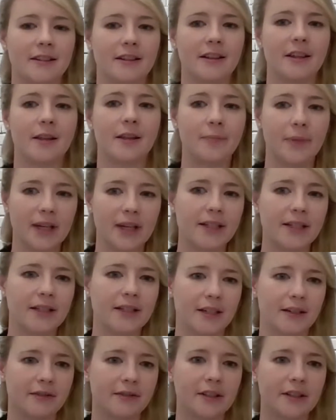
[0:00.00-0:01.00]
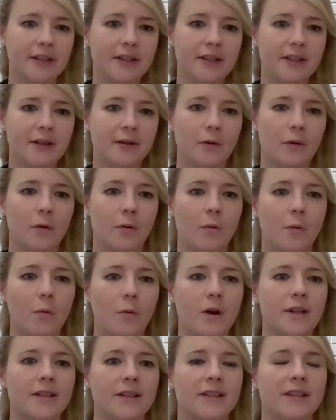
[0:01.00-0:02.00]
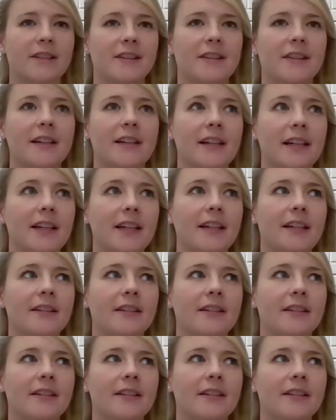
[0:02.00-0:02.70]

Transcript: the biggest difference was the need